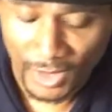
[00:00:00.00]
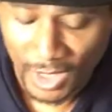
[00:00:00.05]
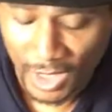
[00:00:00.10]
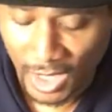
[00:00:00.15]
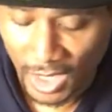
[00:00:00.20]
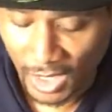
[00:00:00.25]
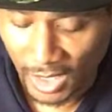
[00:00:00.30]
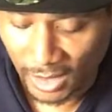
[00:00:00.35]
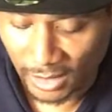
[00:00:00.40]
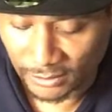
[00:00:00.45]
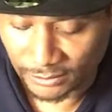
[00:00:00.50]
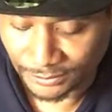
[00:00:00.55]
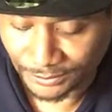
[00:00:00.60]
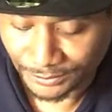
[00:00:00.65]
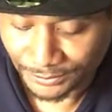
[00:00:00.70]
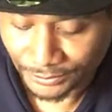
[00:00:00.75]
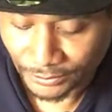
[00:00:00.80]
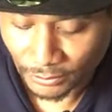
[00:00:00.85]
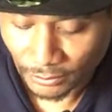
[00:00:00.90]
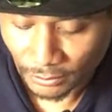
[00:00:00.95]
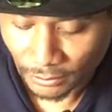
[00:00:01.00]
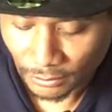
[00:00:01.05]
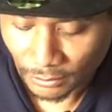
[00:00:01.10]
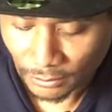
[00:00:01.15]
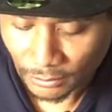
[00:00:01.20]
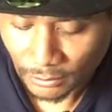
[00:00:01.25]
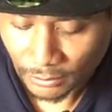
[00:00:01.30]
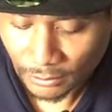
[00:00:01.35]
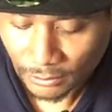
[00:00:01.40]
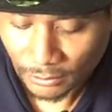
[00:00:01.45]
um,
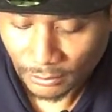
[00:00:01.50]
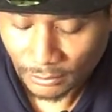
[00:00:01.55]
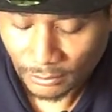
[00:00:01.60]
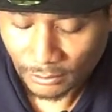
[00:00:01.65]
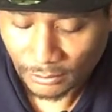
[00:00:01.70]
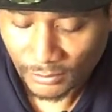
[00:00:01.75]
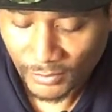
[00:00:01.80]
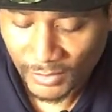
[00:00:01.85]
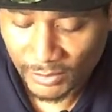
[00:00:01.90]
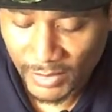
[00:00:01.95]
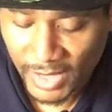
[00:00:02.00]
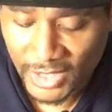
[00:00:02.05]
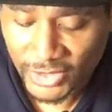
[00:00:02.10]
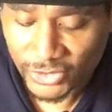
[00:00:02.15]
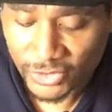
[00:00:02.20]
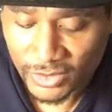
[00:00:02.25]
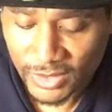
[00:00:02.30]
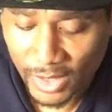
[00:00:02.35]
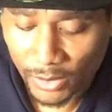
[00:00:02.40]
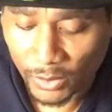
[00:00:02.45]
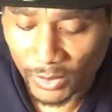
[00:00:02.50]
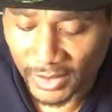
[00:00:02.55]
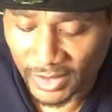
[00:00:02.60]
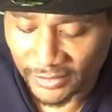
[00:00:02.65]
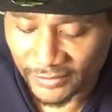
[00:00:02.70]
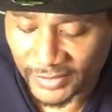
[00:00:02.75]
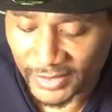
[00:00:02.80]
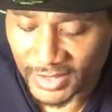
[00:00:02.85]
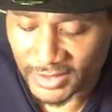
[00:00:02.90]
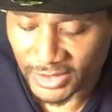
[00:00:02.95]
make sure that
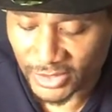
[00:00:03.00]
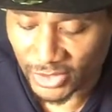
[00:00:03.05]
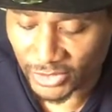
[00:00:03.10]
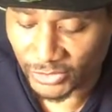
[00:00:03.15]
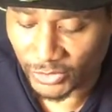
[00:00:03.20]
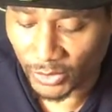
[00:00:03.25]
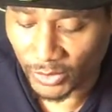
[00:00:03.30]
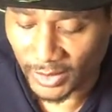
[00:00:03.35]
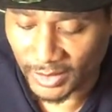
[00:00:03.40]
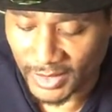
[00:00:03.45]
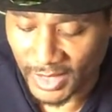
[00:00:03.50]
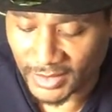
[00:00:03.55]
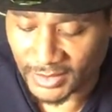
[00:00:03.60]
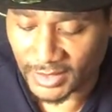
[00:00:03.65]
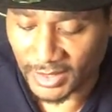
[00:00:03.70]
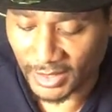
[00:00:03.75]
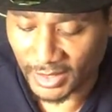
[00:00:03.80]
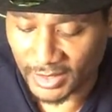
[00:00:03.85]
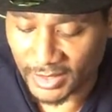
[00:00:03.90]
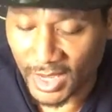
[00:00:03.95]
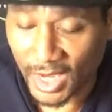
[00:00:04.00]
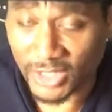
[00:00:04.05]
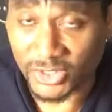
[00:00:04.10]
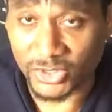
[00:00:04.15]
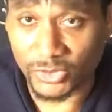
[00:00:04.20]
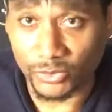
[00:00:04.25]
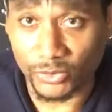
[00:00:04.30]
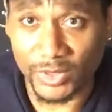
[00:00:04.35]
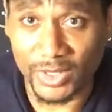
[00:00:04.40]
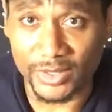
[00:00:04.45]
whatever it is that you're doing that's in
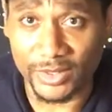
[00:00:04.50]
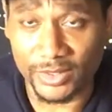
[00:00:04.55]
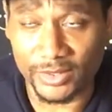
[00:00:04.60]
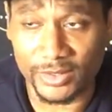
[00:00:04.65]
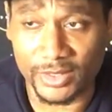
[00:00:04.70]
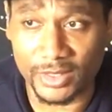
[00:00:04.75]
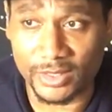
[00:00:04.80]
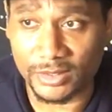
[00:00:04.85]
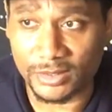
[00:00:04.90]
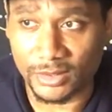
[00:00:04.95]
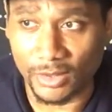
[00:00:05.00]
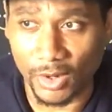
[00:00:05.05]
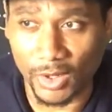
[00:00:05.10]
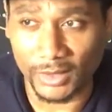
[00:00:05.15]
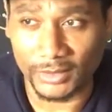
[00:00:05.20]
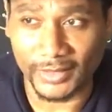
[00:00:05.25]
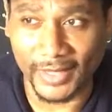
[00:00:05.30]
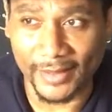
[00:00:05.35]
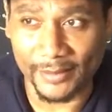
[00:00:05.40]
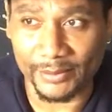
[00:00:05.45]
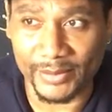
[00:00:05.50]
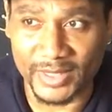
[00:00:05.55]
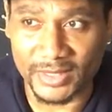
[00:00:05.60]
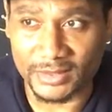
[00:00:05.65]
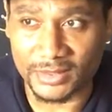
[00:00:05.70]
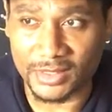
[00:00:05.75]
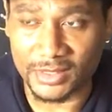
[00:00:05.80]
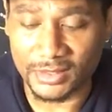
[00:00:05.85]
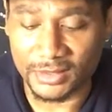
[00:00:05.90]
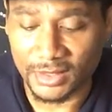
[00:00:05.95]
connection with this online
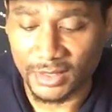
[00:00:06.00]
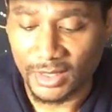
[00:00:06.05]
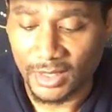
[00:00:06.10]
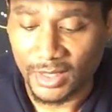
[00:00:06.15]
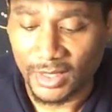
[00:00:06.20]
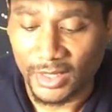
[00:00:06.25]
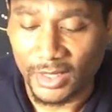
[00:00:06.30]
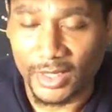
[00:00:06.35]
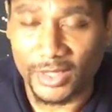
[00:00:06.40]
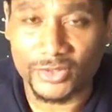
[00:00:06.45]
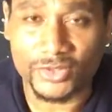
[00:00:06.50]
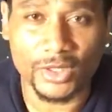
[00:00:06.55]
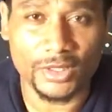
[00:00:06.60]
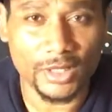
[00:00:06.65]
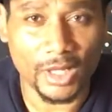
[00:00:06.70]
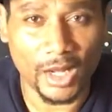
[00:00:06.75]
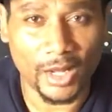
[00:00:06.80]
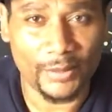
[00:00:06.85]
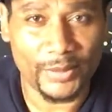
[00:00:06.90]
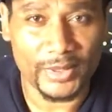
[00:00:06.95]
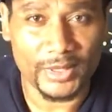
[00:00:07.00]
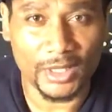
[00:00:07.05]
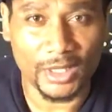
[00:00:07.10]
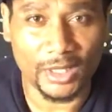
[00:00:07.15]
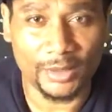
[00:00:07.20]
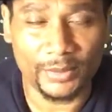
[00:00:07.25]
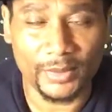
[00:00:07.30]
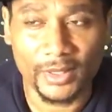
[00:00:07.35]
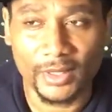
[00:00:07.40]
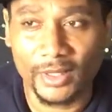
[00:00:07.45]
business is on the up and
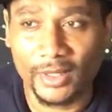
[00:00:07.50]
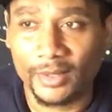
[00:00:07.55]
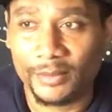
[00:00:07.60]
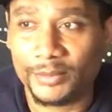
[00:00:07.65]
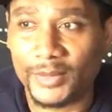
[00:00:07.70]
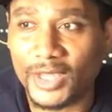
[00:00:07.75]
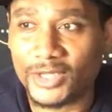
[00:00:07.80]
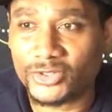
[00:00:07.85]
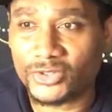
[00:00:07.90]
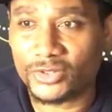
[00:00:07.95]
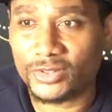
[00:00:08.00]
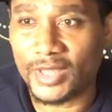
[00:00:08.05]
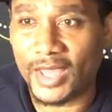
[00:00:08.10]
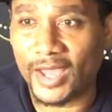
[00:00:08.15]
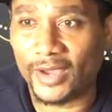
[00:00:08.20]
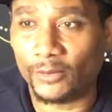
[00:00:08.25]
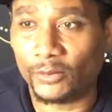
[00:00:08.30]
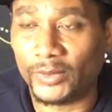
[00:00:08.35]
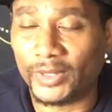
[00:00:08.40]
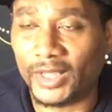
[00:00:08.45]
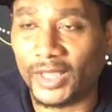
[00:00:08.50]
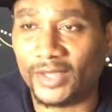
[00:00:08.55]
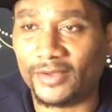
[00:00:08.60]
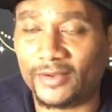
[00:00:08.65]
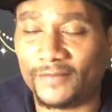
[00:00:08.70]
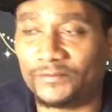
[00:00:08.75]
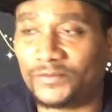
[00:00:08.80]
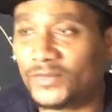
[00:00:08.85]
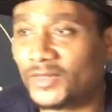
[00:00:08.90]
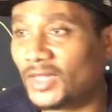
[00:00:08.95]
up. Make sure that when it
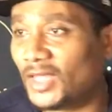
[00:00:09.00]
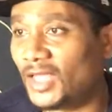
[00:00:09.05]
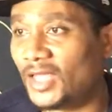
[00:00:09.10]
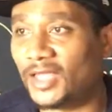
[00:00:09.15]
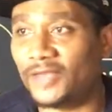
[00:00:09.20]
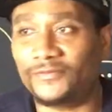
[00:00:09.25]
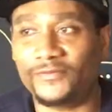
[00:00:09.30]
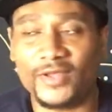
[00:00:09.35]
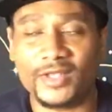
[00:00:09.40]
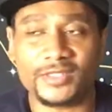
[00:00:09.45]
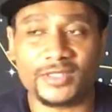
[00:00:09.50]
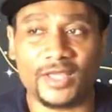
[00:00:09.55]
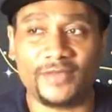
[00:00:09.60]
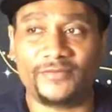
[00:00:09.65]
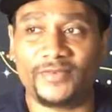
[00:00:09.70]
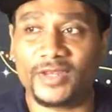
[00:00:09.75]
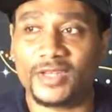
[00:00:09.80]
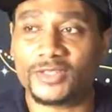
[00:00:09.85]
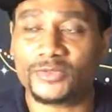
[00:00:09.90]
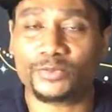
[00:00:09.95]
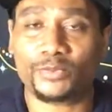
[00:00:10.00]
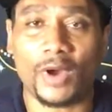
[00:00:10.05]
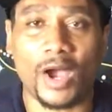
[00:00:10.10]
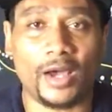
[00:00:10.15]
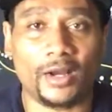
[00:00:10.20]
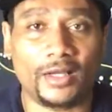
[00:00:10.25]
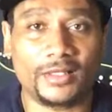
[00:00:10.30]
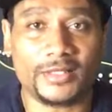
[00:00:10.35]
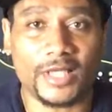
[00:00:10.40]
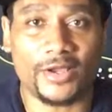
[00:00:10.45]
if it's if it is
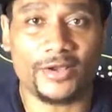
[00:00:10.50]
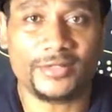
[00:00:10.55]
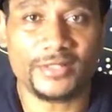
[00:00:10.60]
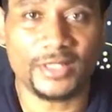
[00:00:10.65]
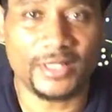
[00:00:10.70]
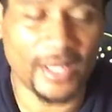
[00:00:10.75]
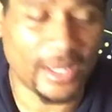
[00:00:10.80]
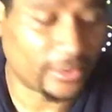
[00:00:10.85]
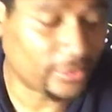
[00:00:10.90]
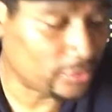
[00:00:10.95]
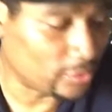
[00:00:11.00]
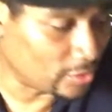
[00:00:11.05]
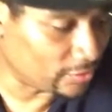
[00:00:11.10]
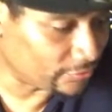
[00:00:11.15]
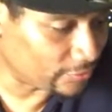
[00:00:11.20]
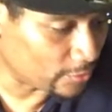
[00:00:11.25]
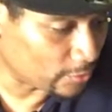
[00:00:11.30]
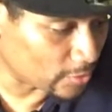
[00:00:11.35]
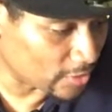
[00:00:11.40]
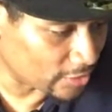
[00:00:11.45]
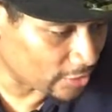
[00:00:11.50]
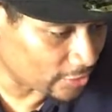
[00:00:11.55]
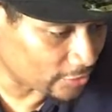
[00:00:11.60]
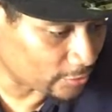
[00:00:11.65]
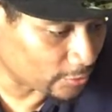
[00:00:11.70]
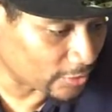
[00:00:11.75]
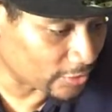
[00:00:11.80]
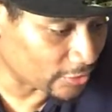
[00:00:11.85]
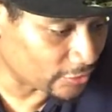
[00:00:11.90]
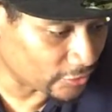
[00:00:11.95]
products that you're selling, I don't know if you're what you're
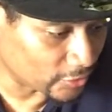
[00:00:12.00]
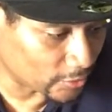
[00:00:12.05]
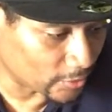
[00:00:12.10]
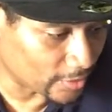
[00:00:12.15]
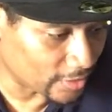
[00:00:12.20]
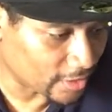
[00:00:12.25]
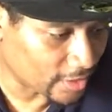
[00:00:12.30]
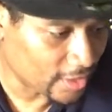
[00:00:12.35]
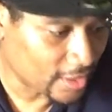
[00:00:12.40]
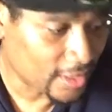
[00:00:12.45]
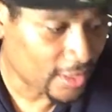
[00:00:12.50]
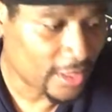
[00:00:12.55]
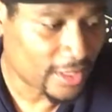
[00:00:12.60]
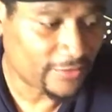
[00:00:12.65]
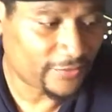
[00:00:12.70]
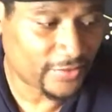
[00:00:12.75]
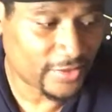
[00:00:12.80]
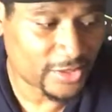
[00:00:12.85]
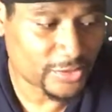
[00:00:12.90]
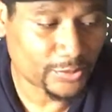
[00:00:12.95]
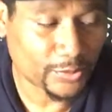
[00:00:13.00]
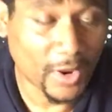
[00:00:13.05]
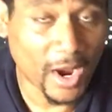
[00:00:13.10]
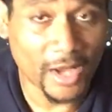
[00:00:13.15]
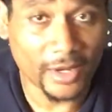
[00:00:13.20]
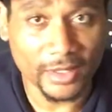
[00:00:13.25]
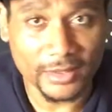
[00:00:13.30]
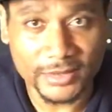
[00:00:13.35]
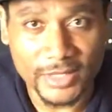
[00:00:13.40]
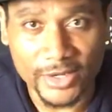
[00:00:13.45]
what you're doing. If it is
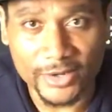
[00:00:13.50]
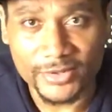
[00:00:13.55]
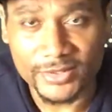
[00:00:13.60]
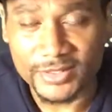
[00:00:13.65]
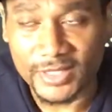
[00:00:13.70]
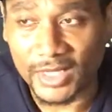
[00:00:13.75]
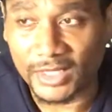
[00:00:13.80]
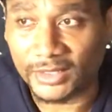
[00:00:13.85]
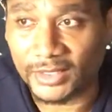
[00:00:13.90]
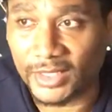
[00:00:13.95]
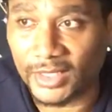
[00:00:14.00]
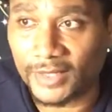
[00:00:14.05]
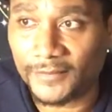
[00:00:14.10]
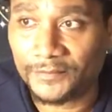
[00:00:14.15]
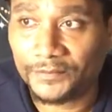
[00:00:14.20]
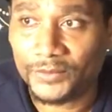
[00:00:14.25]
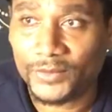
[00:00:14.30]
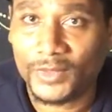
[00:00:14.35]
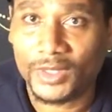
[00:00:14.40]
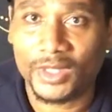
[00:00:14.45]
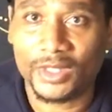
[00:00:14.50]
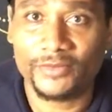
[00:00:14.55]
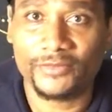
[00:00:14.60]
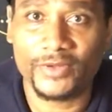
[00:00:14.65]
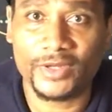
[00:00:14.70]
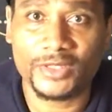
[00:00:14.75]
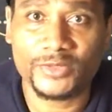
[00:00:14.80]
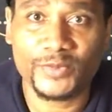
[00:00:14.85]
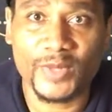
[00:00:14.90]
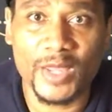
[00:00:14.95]
products that you're selling, if
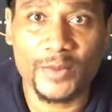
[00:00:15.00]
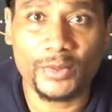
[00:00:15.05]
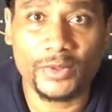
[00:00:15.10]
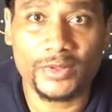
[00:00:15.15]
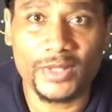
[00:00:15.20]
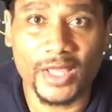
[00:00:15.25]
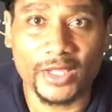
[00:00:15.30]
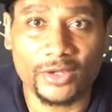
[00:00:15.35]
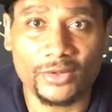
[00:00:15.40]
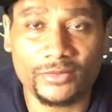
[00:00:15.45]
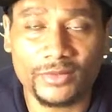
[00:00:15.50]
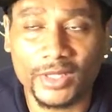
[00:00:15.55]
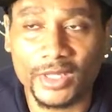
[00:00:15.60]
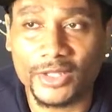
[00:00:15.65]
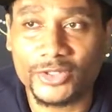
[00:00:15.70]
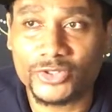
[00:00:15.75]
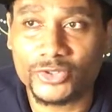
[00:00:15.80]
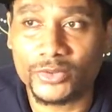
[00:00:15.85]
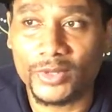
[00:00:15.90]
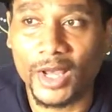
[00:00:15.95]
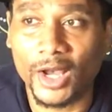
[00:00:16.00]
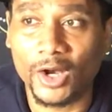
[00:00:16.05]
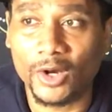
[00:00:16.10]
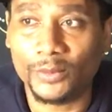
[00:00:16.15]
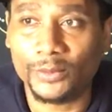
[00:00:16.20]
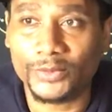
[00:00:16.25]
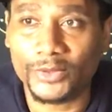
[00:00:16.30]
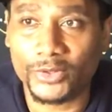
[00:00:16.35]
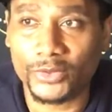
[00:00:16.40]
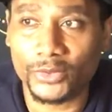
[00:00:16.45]
it is people that you need to
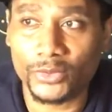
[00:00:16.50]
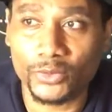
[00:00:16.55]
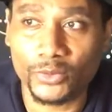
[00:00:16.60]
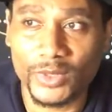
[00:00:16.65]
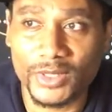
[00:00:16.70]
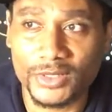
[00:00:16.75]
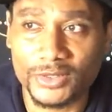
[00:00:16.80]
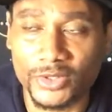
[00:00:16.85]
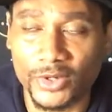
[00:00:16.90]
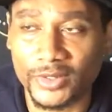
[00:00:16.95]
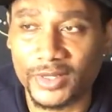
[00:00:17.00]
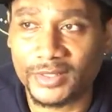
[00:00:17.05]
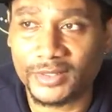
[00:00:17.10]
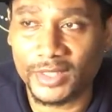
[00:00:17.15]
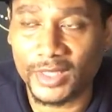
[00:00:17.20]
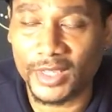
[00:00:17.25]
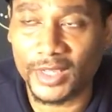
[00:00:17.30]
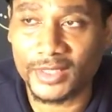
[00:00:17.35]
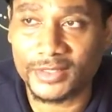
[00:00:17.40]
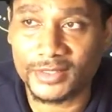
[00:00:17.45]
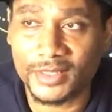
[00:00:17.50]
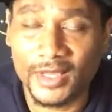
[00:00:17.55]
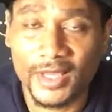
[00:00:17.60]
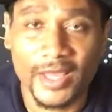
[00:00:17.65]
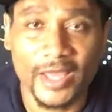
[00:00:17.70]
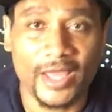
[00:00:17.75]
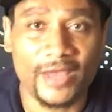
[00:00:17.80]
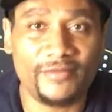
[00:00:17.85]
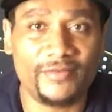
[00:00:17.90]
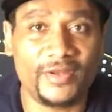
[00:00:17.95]
help you with certain things,
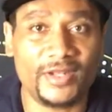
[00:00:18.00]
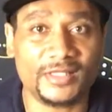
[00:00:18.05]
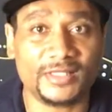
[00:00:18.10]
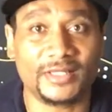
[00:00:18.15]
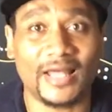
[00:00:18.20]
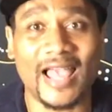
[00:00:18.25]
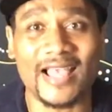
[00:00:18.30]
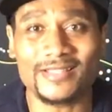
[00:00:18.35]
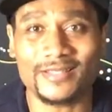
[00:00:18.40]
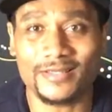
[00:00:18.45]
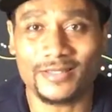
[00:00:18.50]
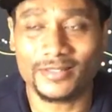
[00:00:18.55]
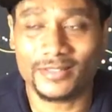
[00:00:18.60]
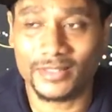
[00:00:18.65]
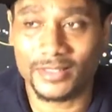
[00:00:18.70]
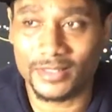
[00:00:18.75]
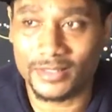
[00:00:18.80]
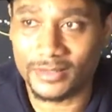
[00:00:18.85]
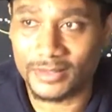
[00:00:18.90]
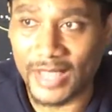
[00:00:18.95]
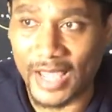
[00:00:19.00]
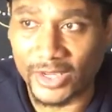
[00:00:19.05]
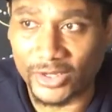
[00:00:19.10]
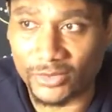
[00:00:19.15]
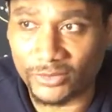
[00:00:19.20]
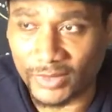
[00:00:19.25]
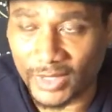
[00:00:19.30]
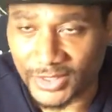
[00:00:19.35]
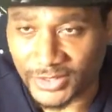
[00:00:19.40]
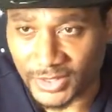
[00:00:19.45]
if it is licenses that you
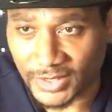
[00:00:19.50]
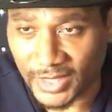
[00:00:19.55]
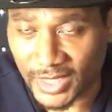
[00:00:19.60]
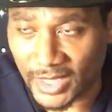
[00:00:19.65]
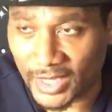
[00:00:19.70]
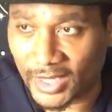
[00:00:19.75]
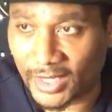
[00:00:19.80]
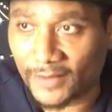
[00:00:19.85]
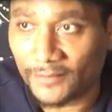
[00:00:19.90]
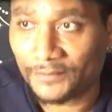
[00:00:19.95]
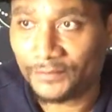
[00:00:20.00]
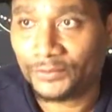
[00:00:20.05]
need to get,